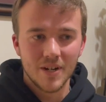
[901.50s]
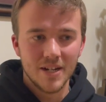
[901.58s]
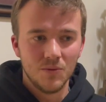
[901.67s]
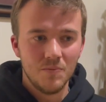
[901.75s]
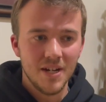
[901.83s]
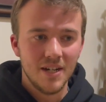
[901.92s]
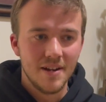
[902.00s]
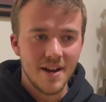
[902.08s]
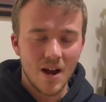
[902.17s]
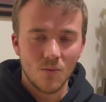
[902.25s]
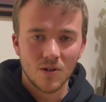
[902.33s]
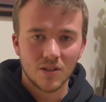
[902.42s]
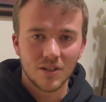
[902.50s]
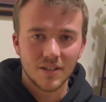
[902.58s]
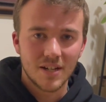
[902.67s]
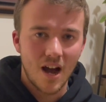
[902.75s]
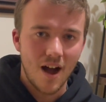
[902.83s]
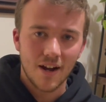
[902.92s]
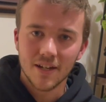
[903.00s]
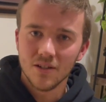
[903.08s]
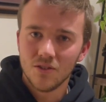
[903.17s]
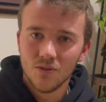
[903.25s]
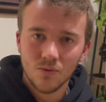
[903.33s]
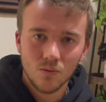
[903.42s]
way is being network,
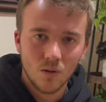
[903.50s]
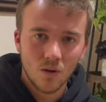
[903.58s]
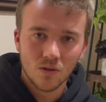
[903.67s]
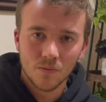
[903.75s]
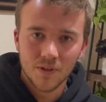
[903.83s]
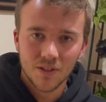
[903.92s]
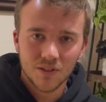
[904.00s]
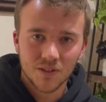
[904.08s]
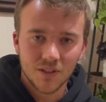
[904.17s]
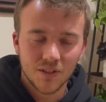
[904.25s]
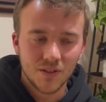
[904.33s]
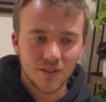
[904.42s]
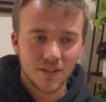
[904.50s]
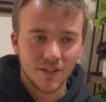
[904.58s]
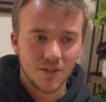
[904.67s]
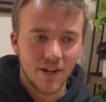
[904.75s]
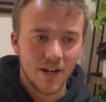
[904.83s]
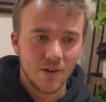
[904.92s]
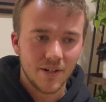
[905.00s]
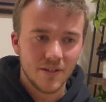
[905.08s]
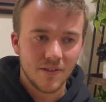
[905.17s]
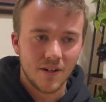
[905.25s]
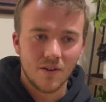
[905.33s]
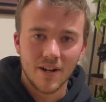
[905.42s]
talking to local businesses in your area
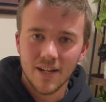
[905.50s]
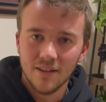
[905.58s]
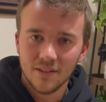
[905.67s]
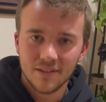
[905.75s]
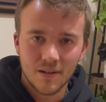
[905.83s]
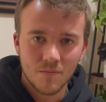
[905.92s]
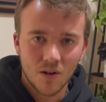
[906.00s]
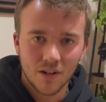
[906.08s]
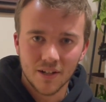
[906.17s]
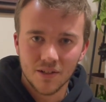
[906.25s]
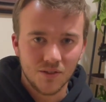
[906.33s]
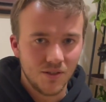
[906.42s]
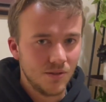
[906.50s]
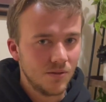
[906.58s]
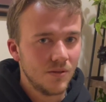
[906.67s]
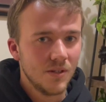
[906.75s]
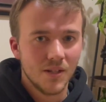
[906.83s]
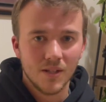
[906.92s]
that are in the same market as you.